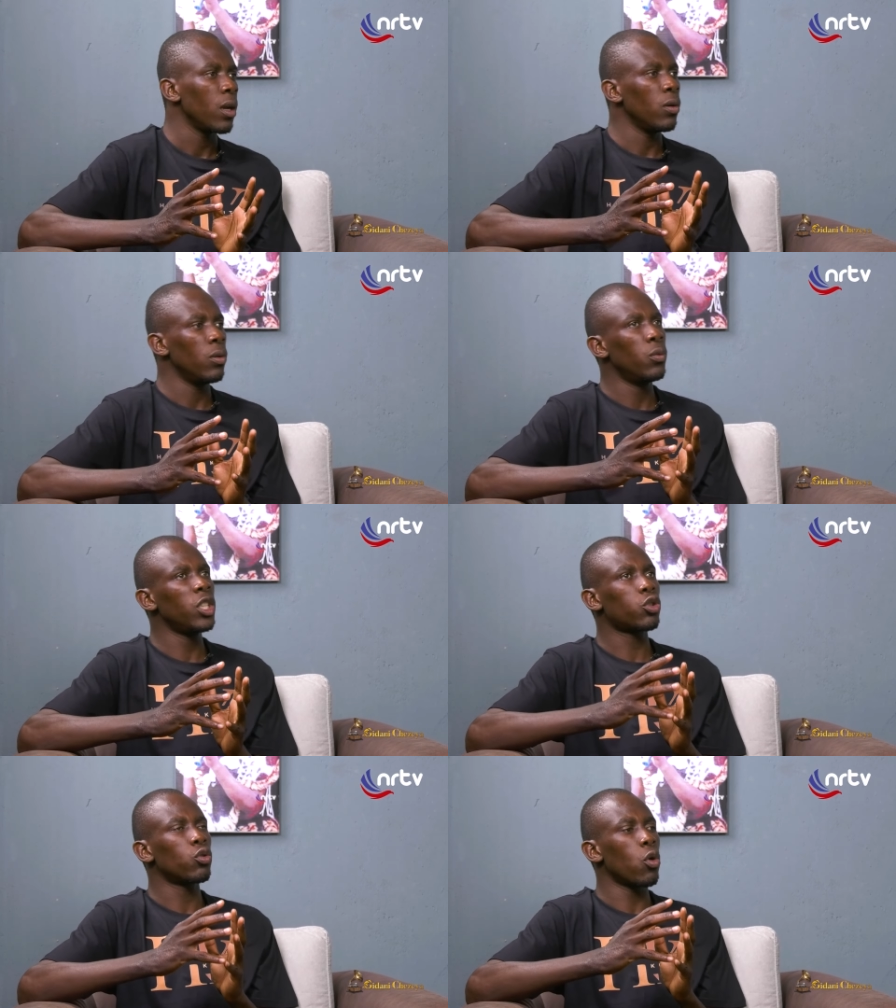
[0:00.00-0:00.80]
Uh,
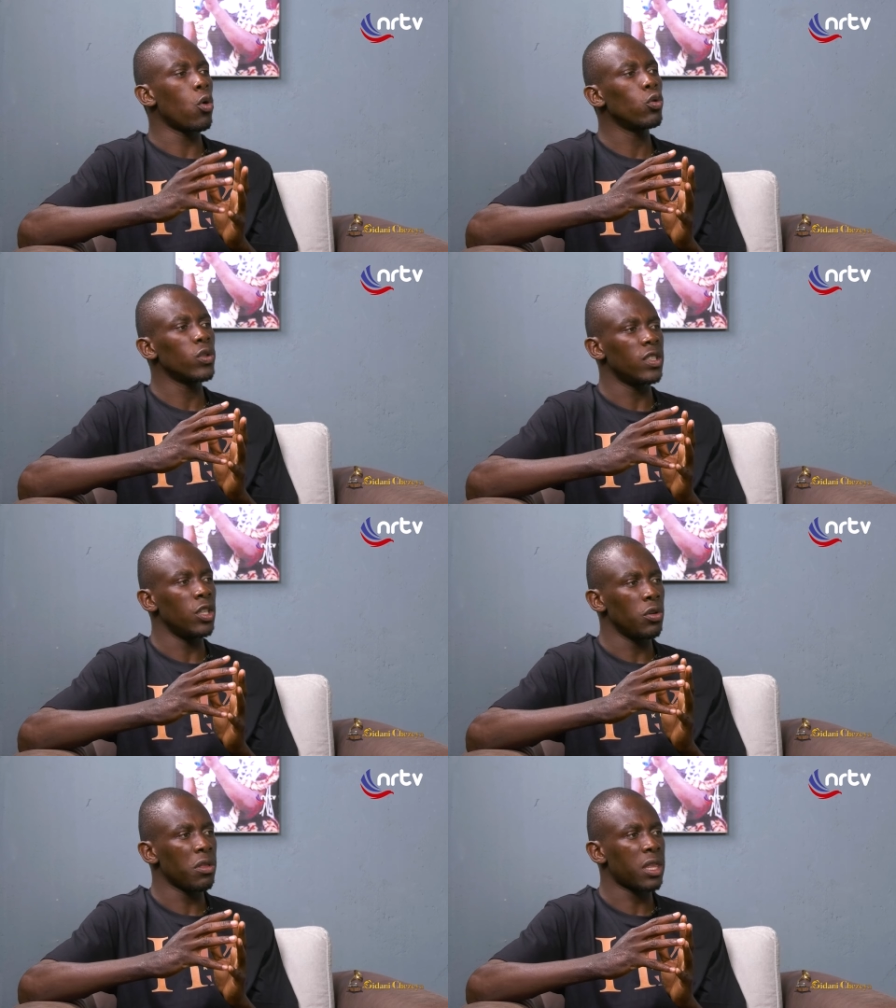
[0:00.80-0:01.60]
which roles
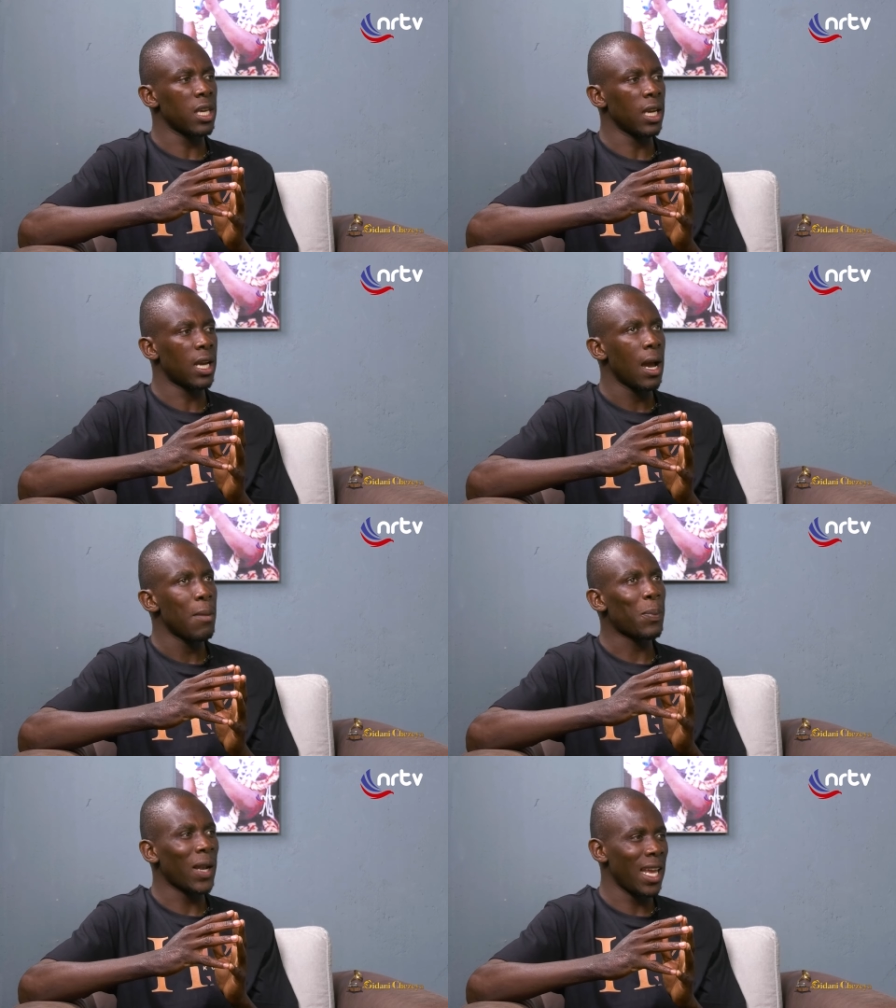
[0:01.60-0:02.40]
did you think
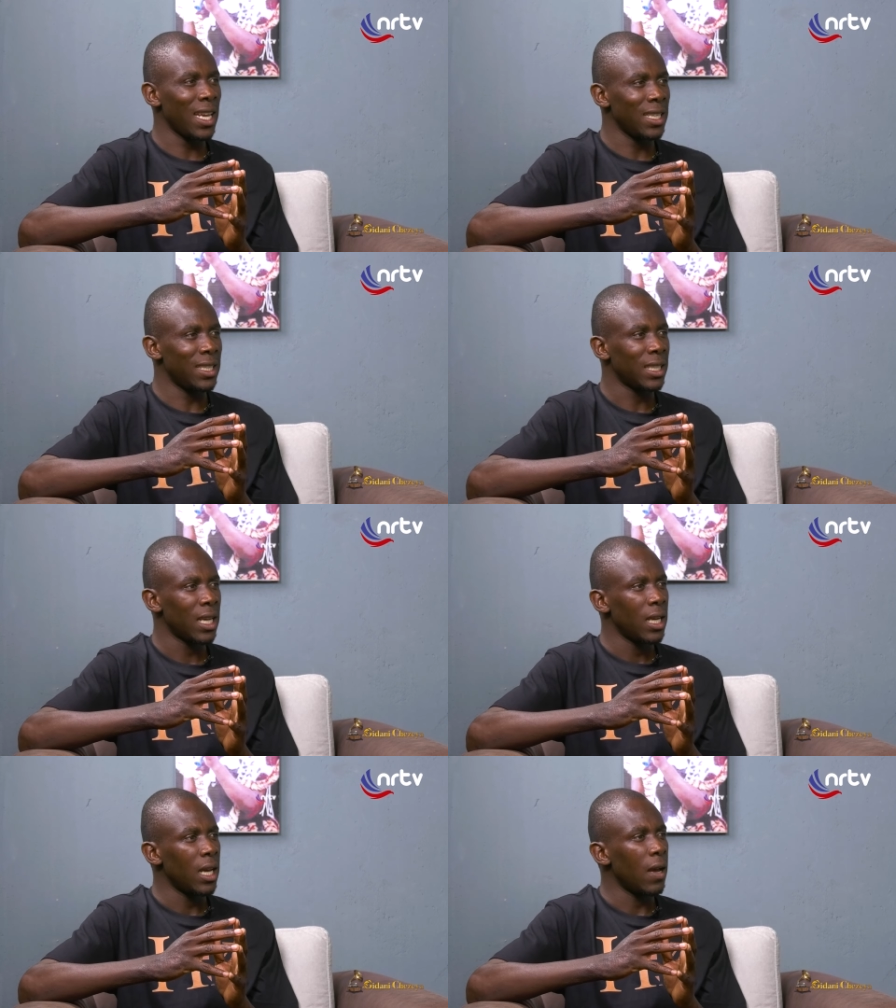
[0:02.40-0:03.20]
played
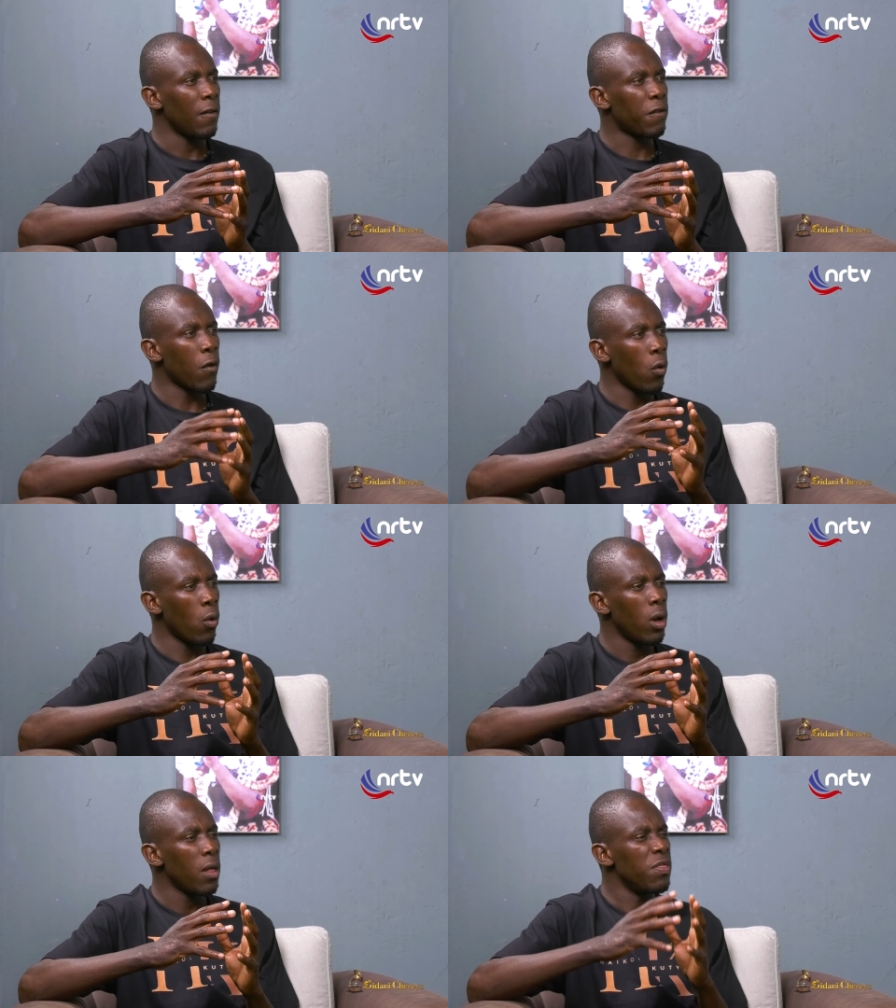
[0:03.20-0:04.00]
uh,
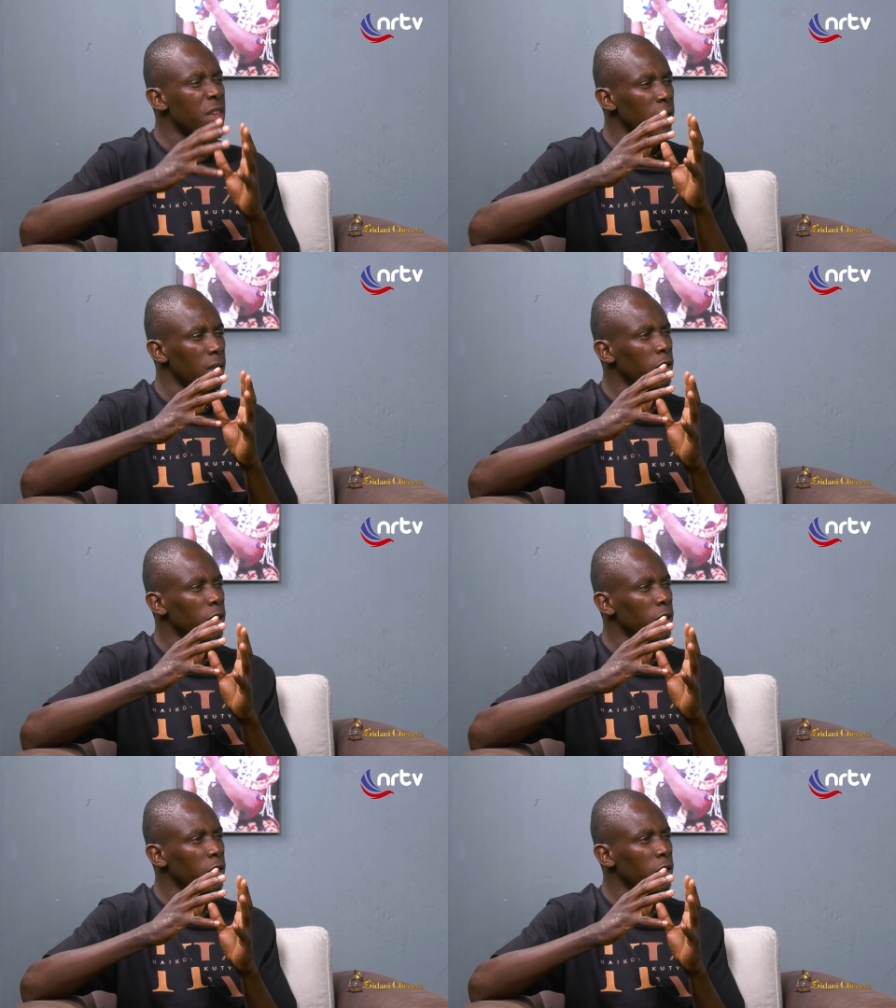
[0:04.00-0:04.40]
for the,